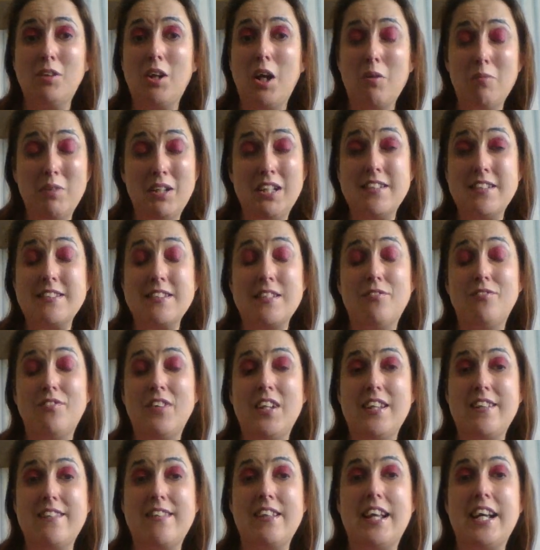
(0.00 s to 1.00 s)
going to
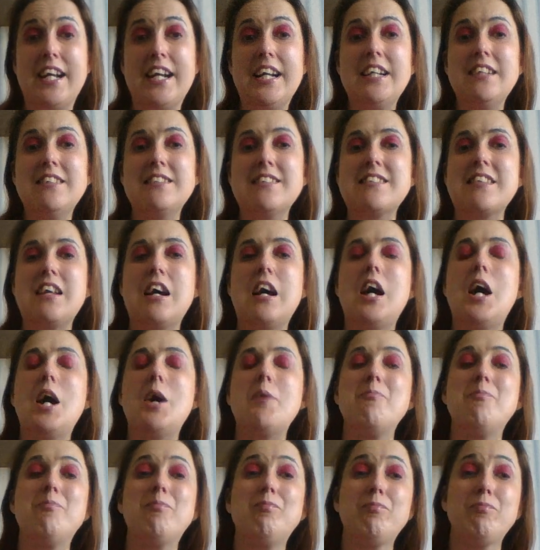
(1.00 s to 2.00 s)
visit
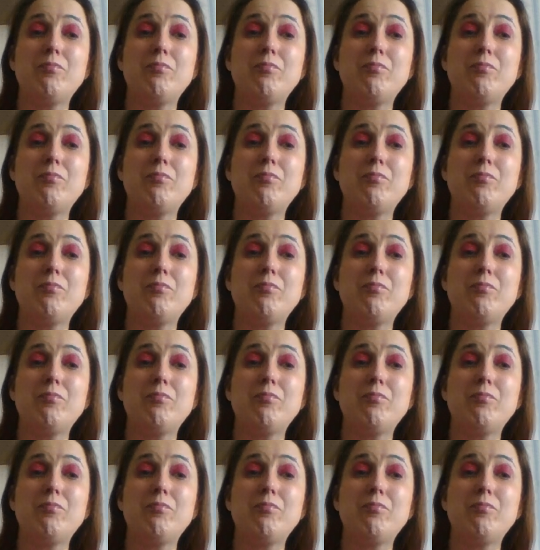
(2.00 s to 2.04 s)
um,